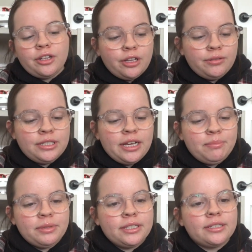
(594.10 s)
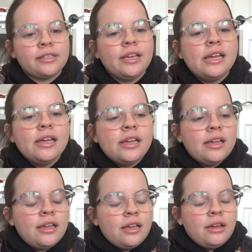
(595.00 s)
close-ups
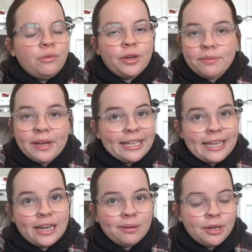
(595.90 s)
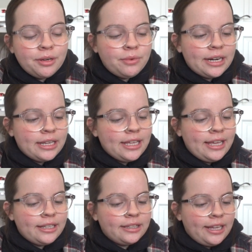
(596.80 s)
with my camera when I
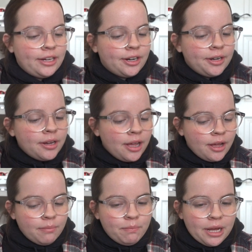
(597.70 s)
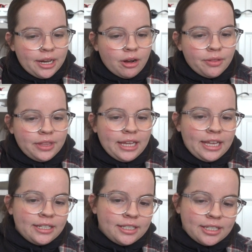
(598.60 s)
can later, but on the
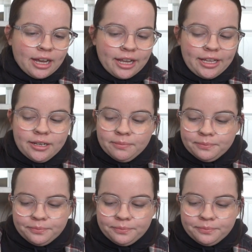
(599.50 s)
inside,